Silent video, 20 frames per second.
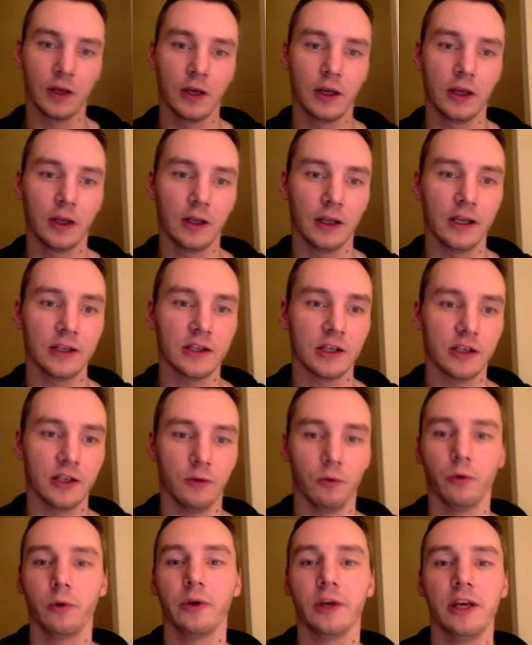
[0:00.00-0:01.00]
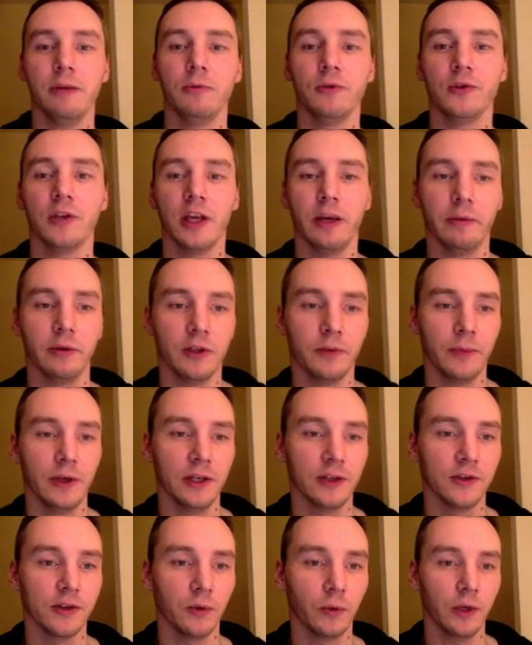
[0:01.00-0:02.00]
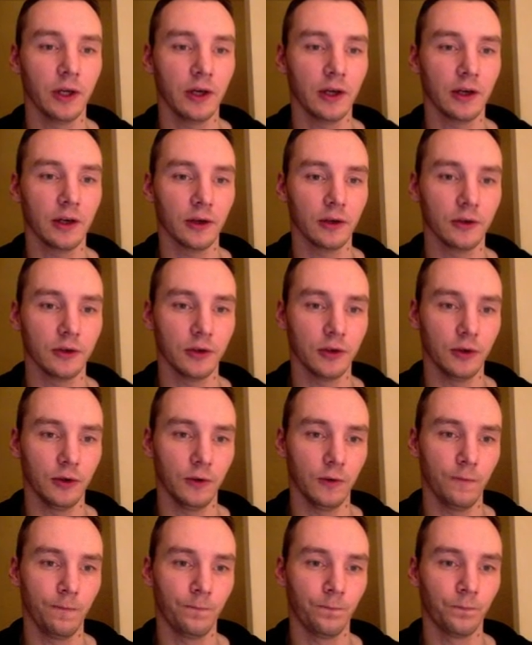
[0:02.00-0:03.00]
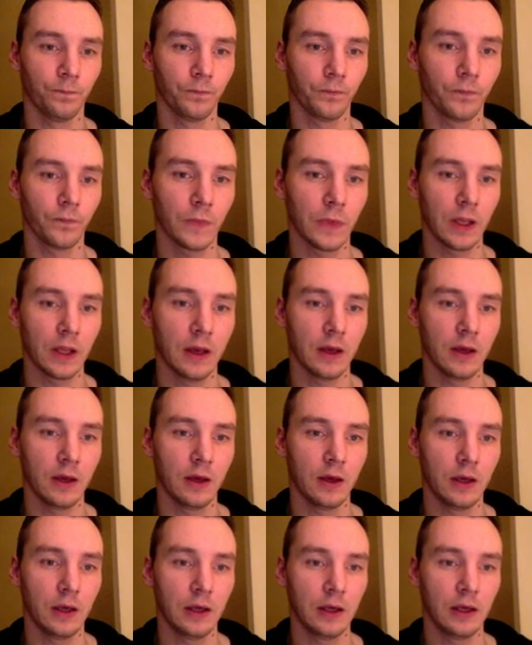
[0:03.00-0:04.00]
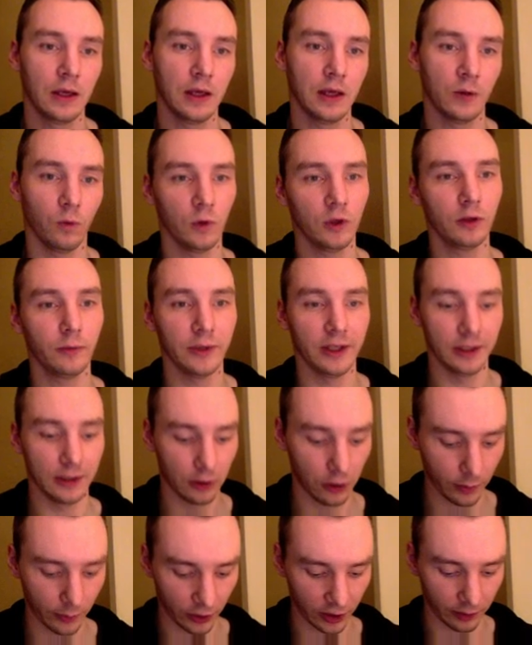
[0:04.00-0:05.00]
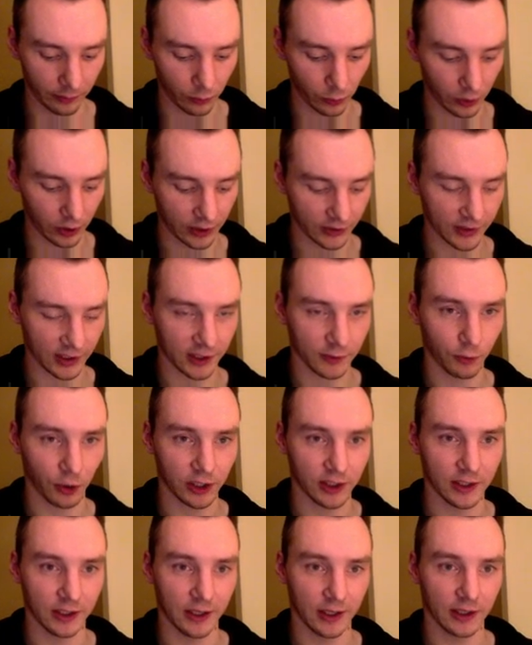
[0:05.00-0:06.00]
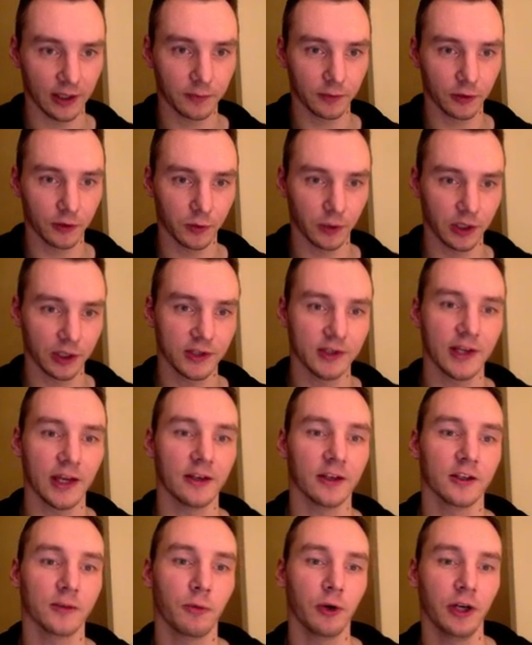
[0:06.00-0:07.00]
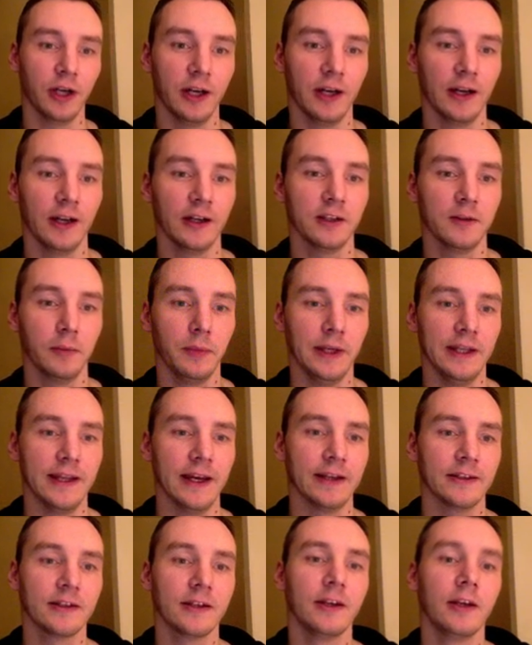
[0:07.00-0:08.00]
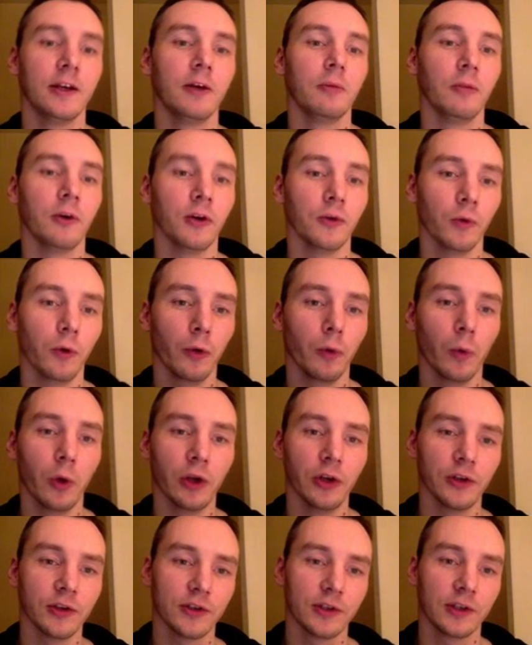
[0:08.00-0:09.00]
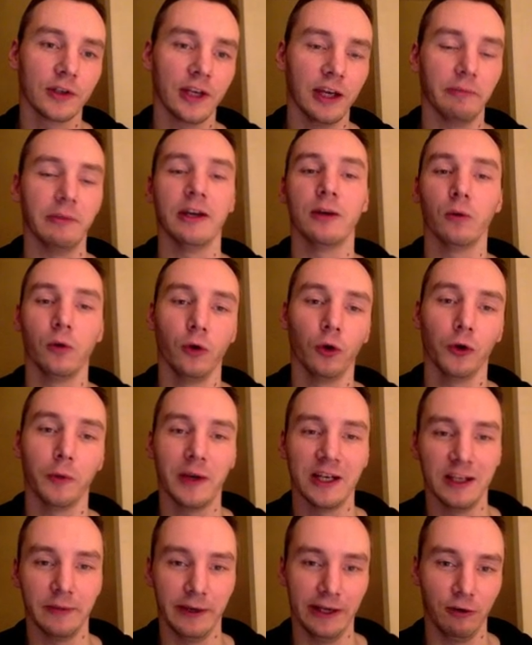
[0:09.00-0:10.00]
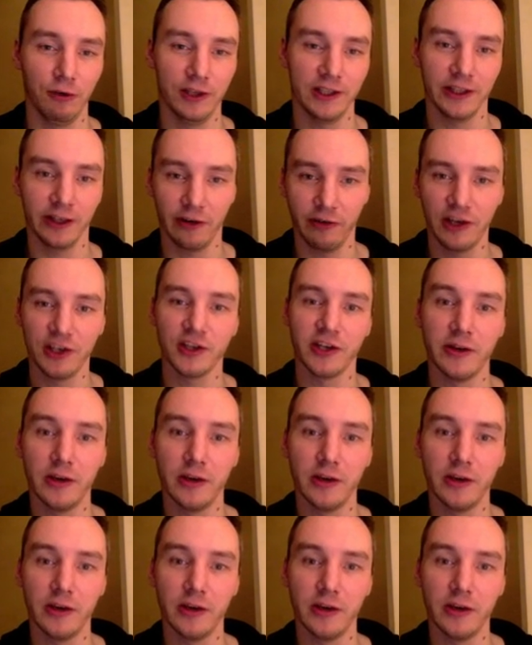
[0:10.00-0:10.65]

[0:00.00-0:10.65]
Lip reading: that's actually, we want to keep using image speed. So we are going to... It will be lower body, but we're going to say sprite index, because we're going to set our sprite index to be that. Because what we want, GameMaker will automatically be increasing our image